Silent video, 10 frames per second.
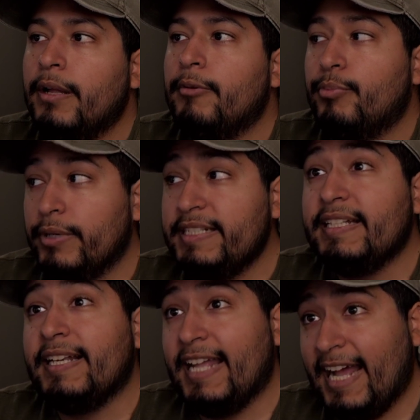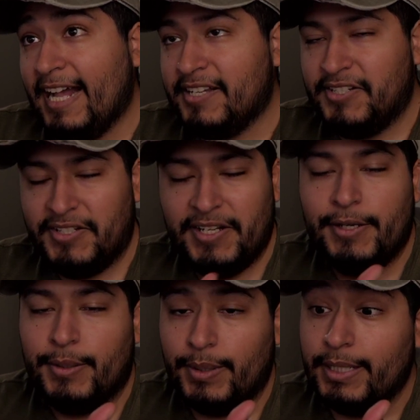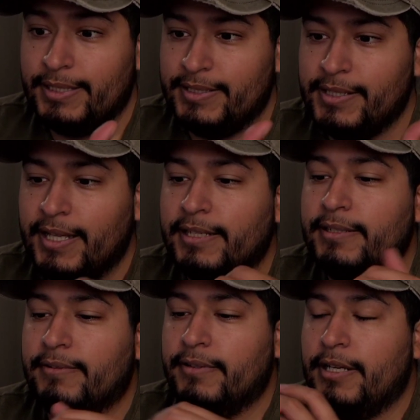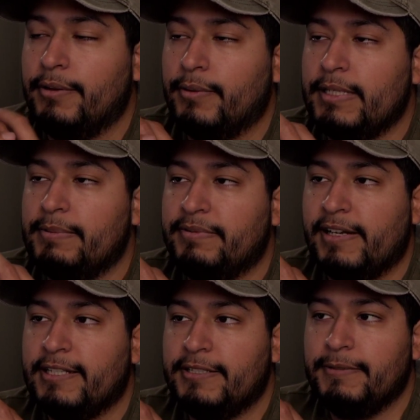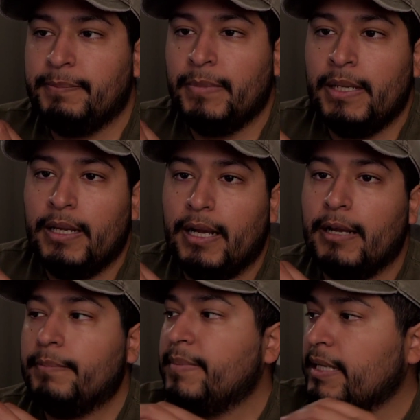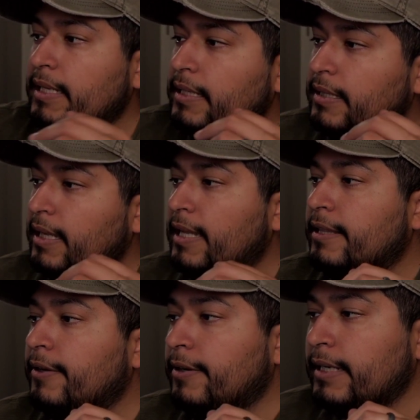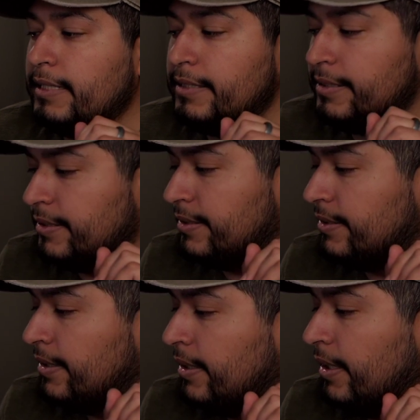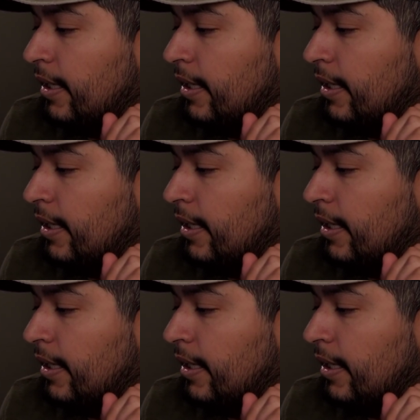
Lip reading: preset cache. Right? Say that 3 times fast, meaning that there is